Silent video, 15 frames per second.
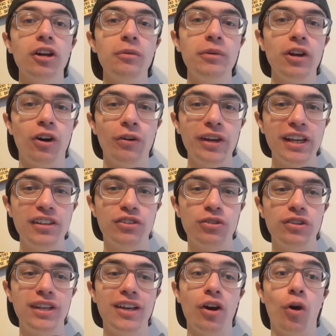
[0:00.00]
be going into
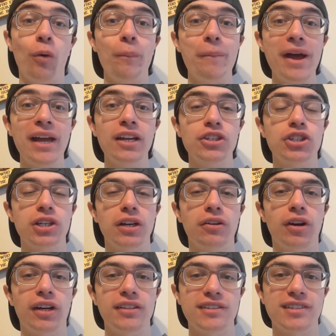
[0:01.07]
the Omega
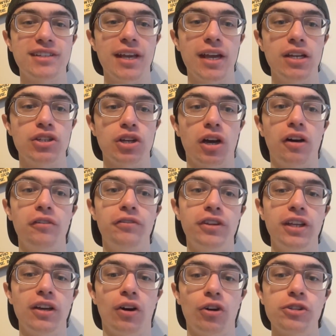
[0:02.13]
Shenron stage of
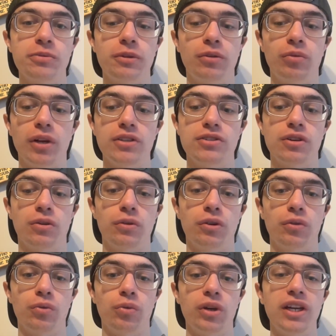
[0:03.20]
the Ultimate Red Zone
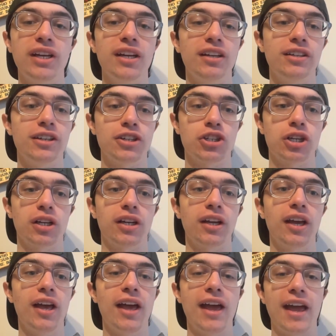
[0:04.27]
re-edition,
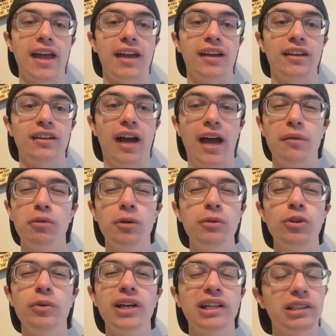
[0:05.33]
and I'm going to be
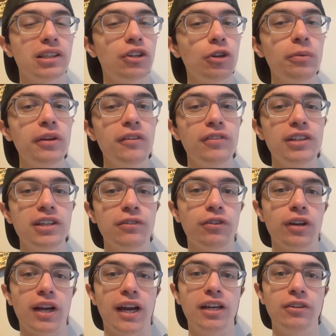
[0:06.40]
doing a little bit of a
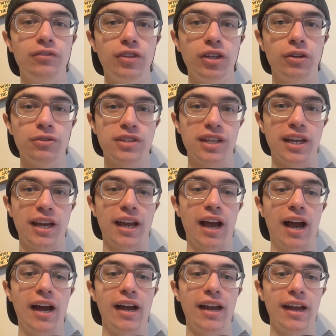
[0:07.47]
different kind of video today.
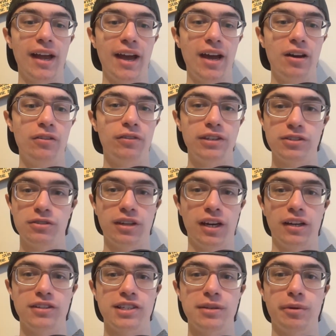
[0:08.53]
I have, as you can
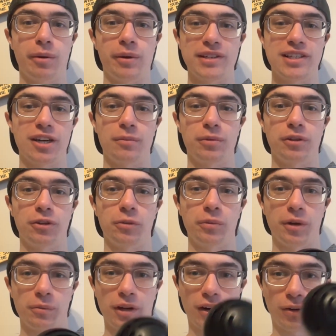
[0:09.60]
kind of see by my setup a little
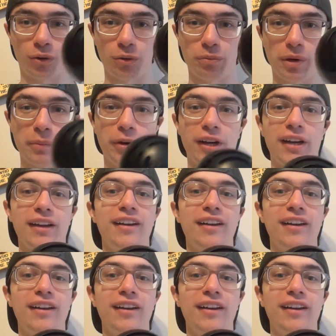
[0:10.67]
bit, I'm kind of holding my mic.